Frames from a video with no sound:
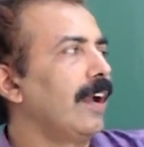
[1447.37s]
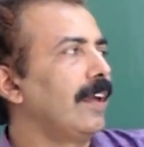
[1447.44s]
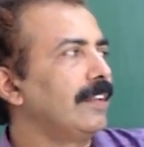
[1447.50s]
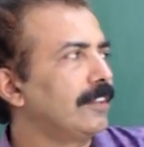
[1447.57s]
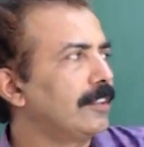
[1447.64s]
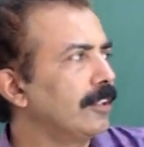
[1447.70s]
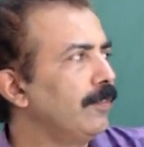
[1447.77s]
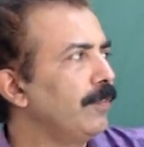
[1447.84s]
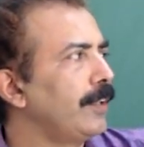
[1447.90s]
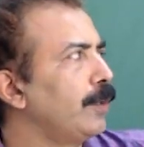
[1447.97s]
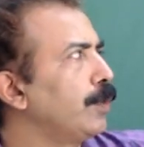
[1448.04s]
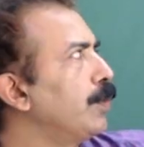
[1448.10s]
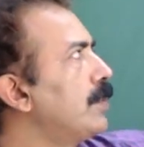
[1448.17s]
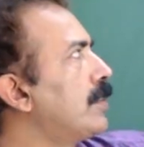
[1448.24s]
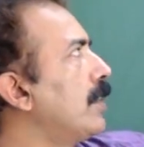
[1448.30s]
and the term we
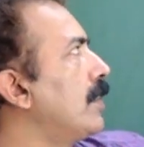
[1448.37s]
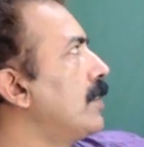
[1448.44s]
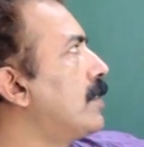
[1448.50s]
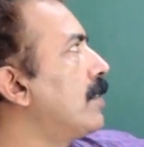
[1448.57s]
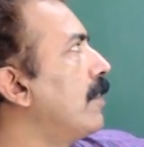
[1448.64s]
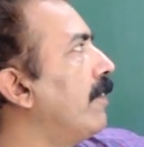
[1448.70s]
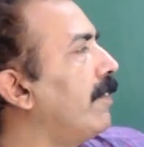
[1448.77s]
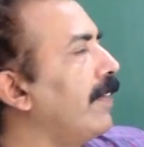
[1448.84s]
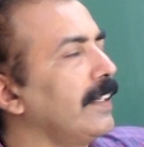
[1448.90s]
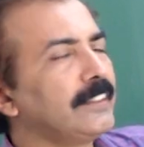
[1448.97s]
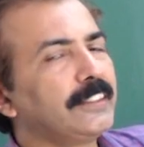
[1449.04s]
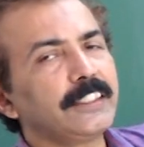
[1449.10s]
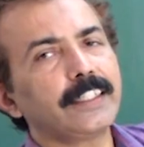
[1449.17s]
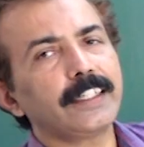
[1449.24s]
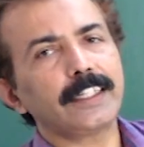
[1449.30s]
use is
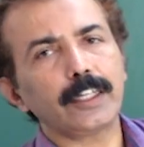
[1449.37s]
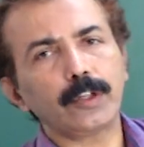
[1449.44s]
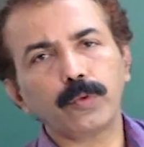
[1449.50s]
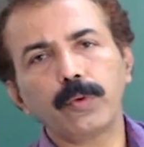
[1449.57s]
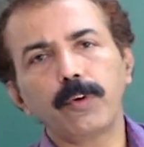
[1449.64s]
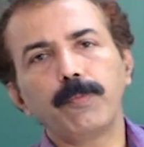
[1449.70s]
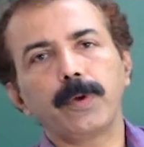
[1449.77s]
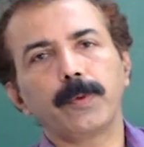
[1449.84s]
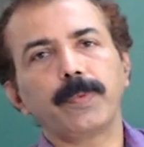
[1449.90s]
vegetative